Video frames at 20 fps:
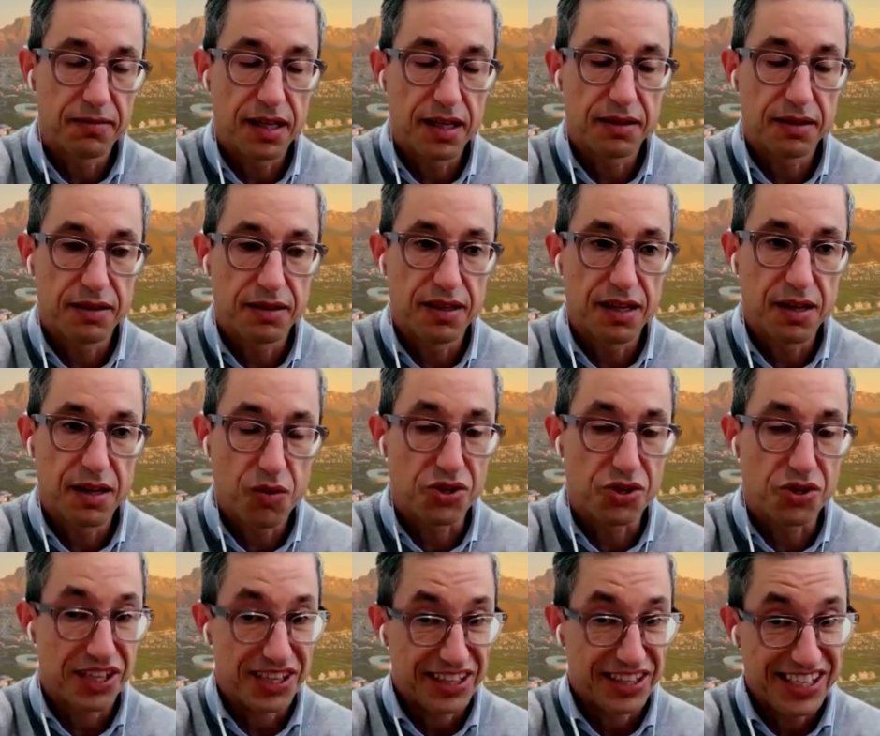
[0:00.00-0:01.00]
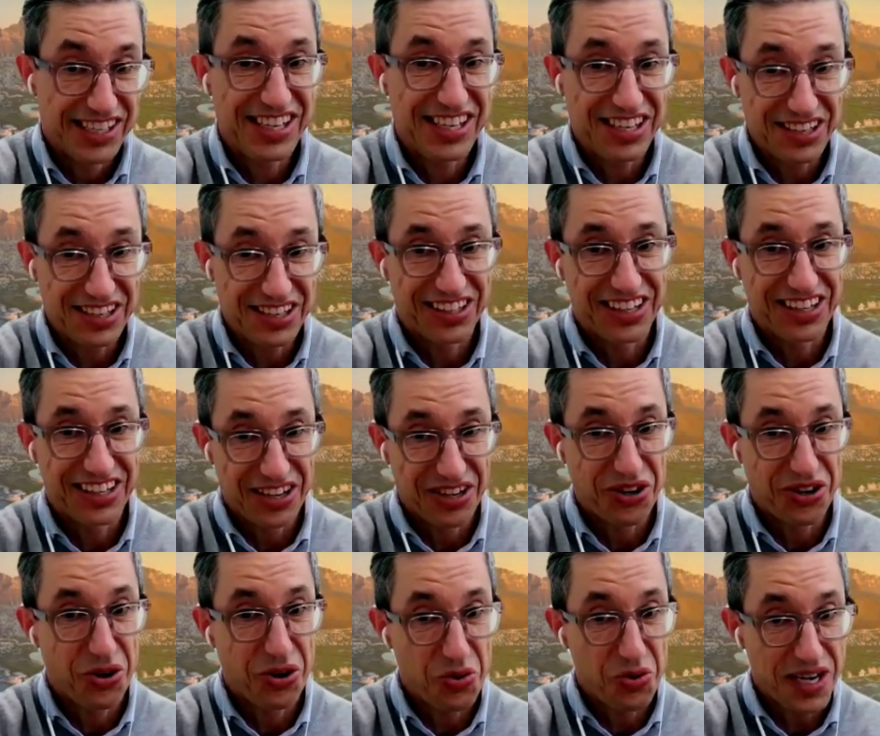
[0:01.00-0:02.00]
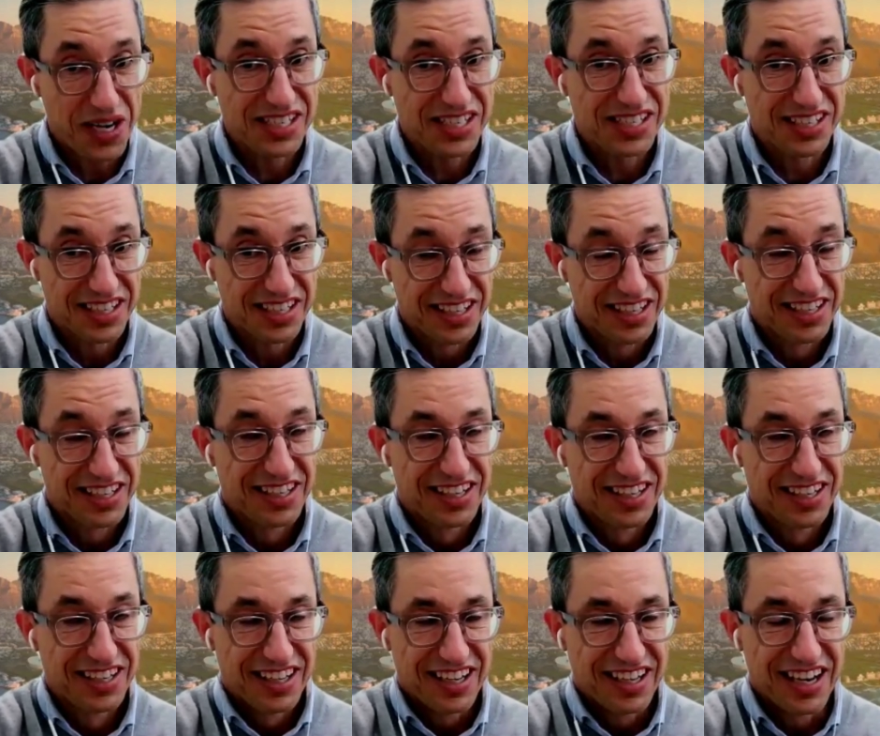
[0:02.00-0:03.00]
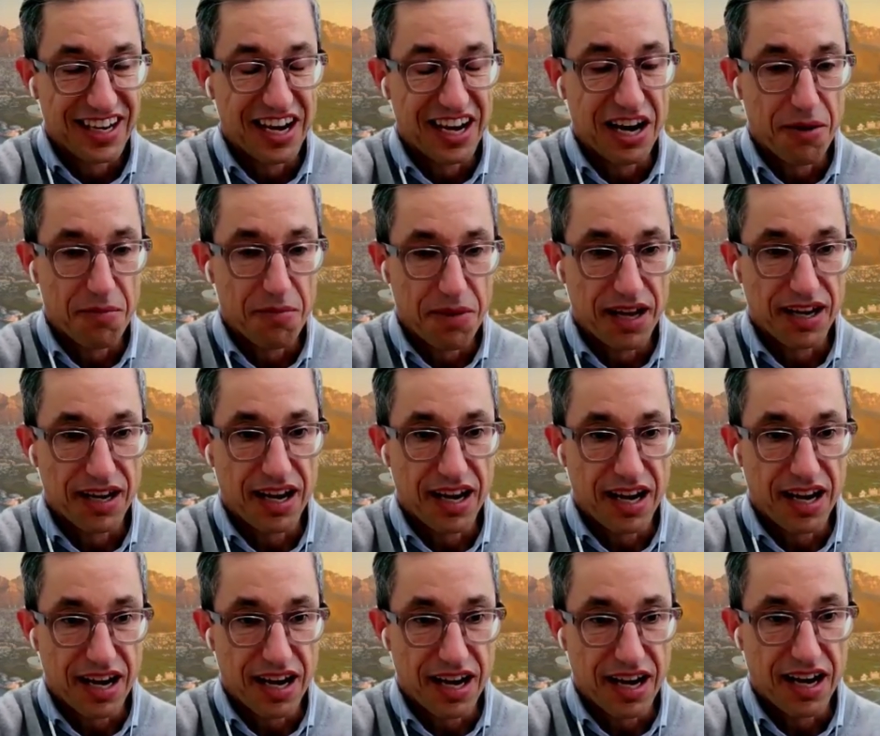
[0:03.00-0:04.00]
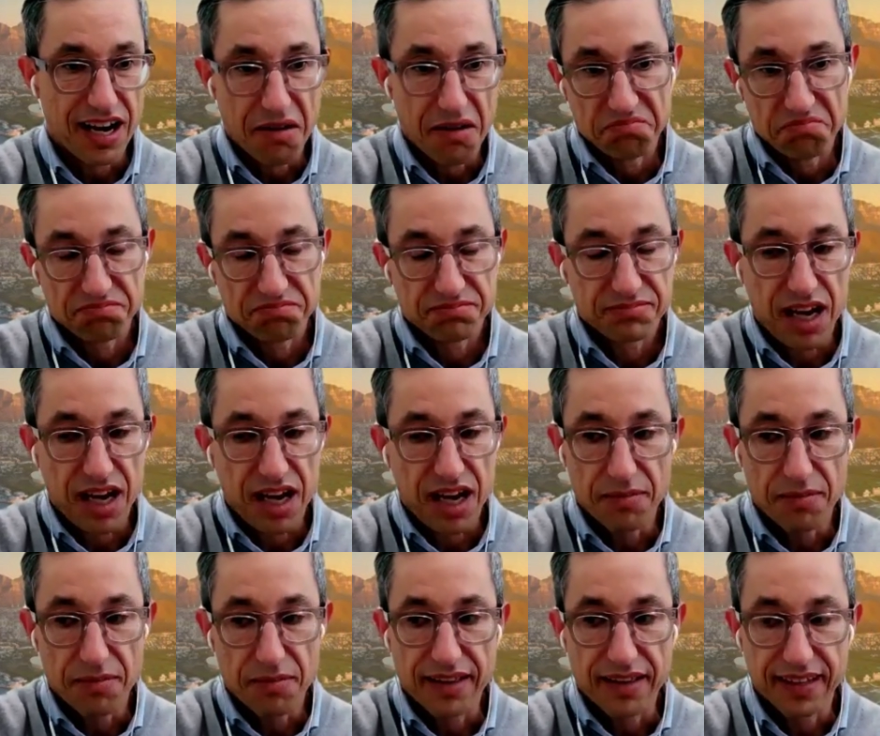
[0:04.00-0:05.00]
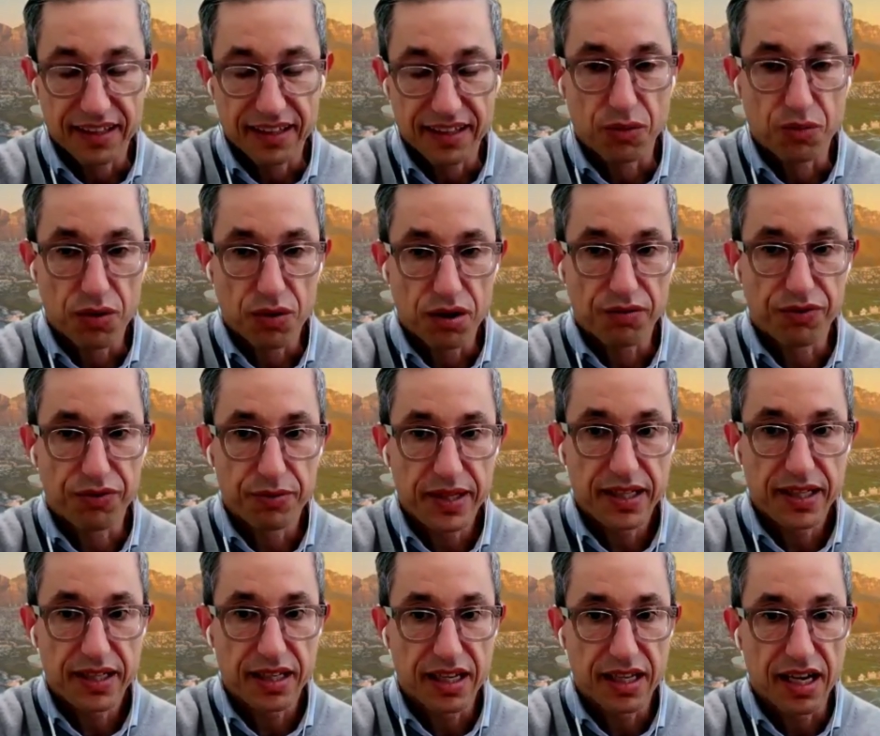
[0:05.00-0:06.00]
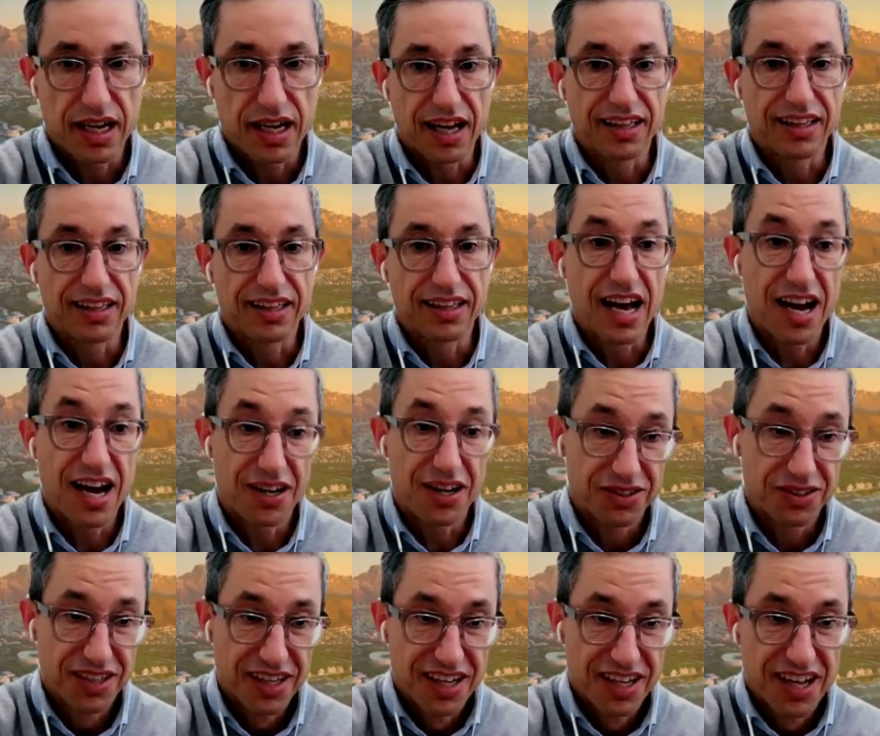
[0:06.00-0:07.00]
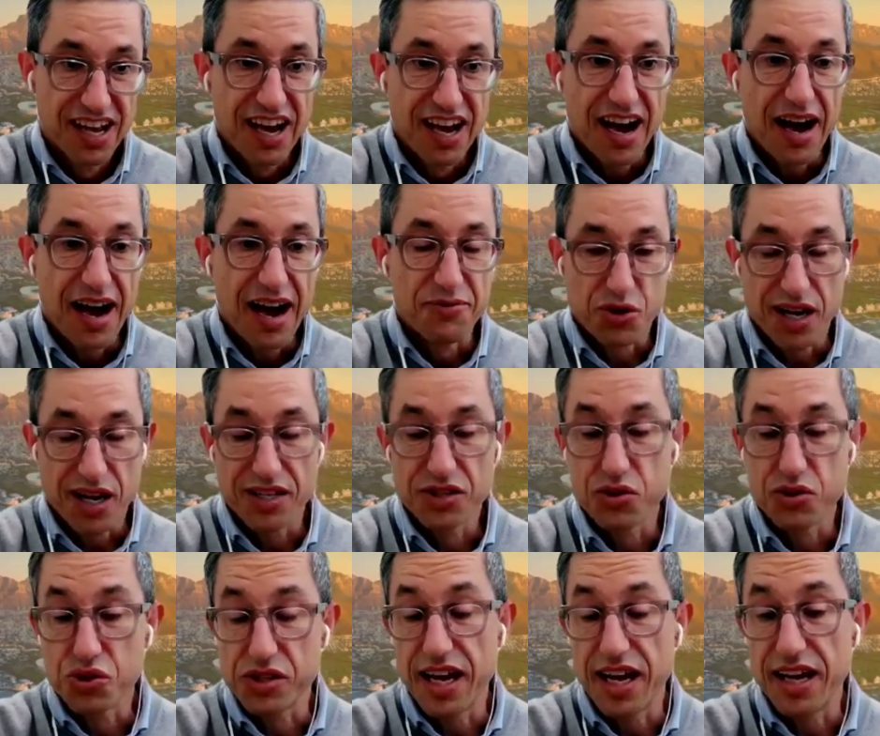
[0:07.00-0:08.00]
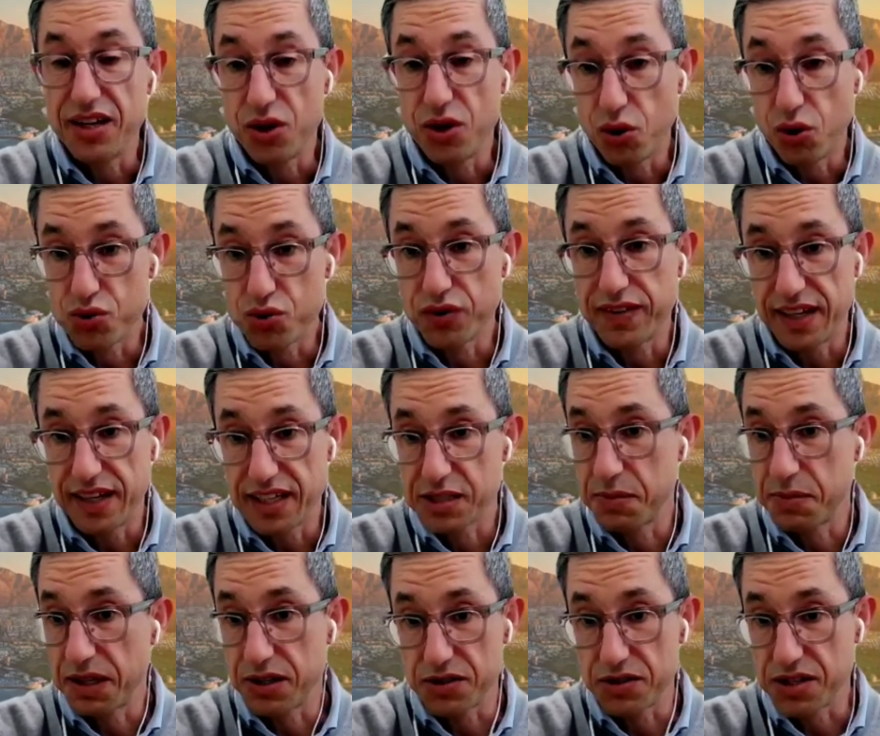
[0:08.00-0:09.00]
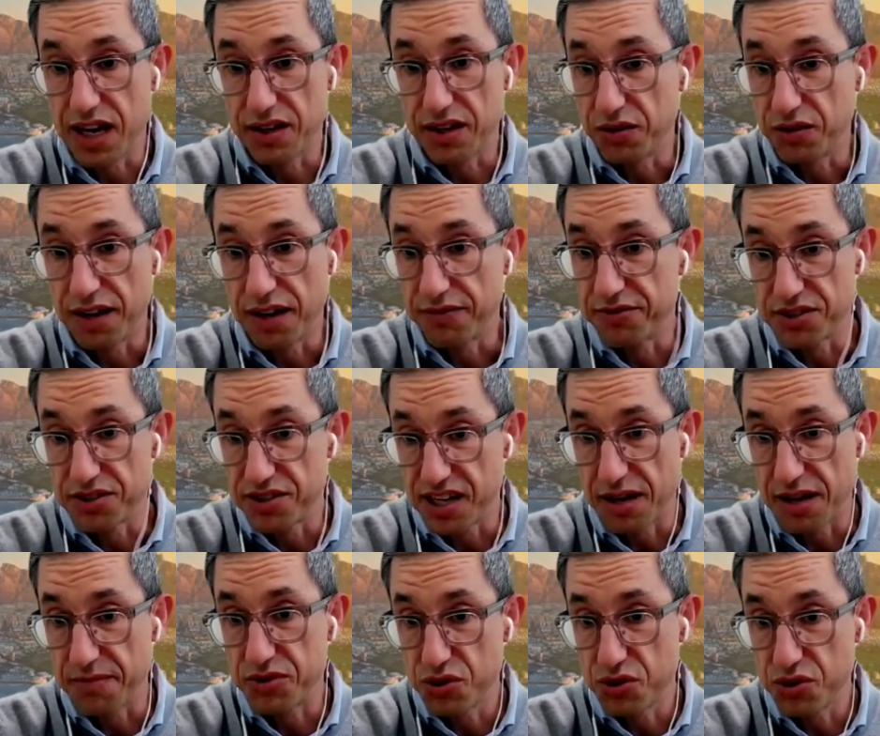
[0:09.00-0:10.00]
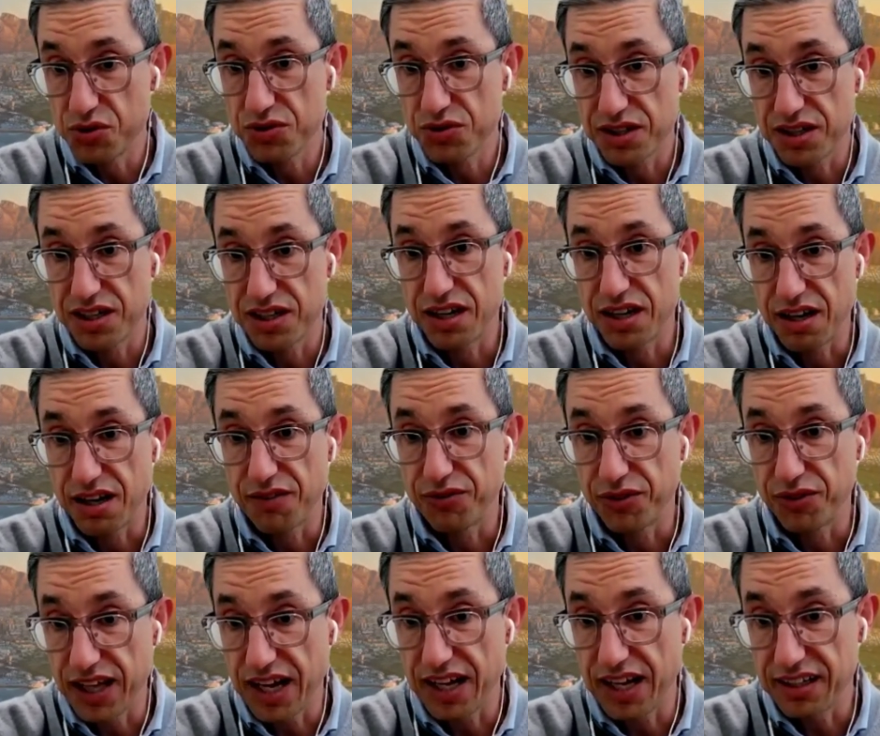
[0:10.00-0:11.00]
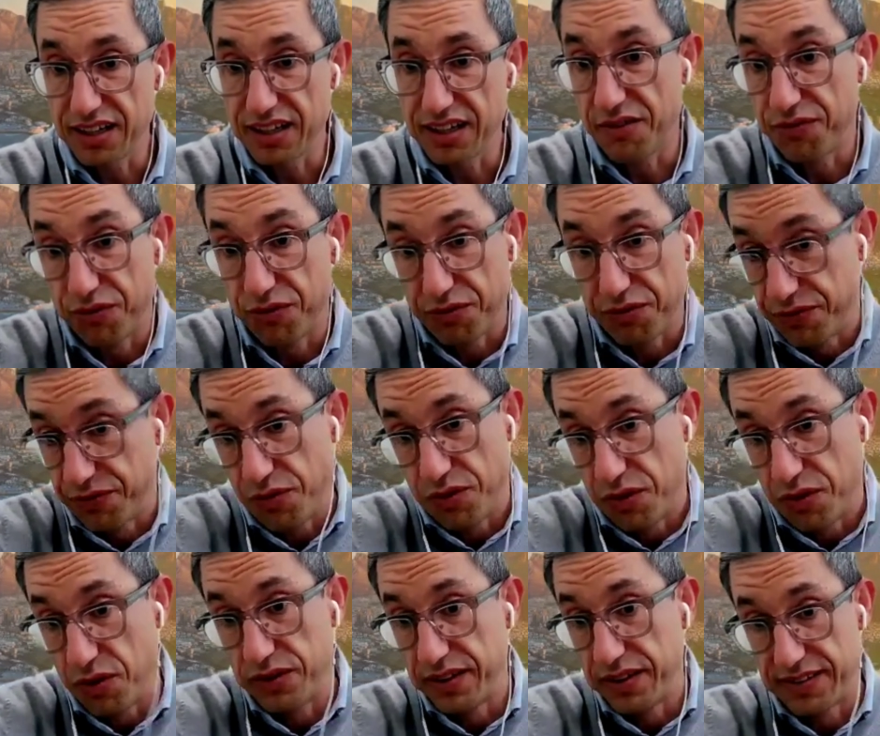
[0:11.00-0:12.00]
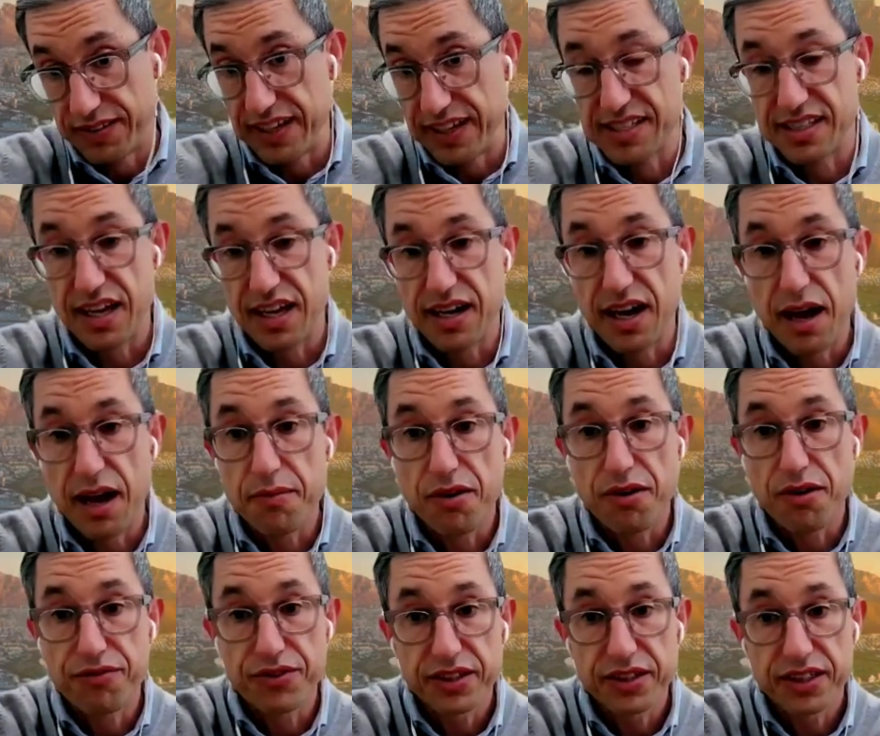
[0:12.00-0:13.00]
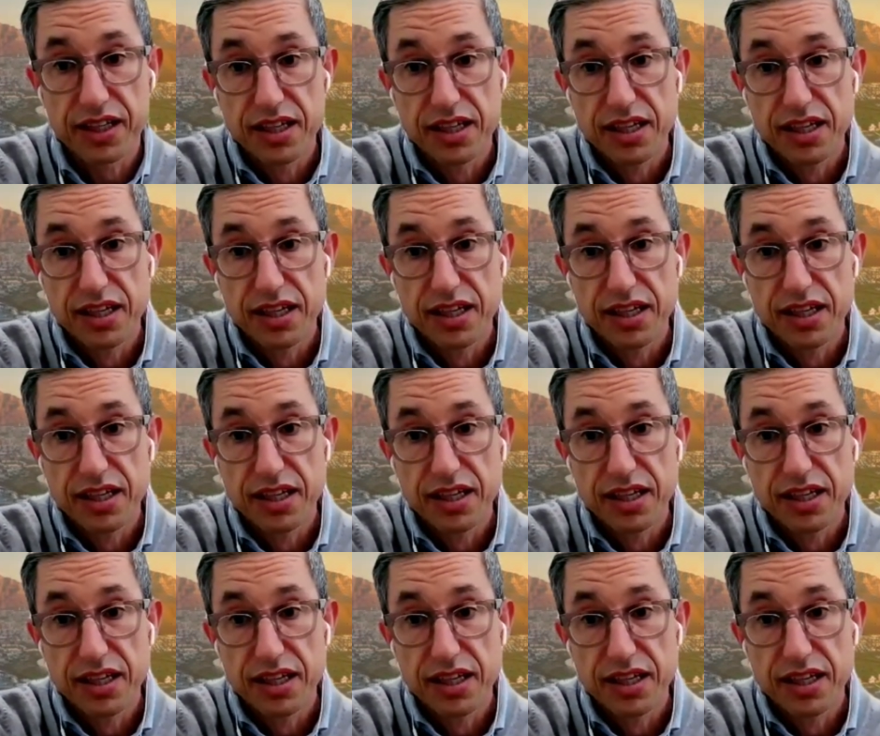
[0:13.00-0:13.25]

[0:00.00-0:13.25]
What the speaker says: It wasn't easy always, but I think that worked for me. And now I'm trying to say no to things because I don't have the time to for that for all the things that I'm offered.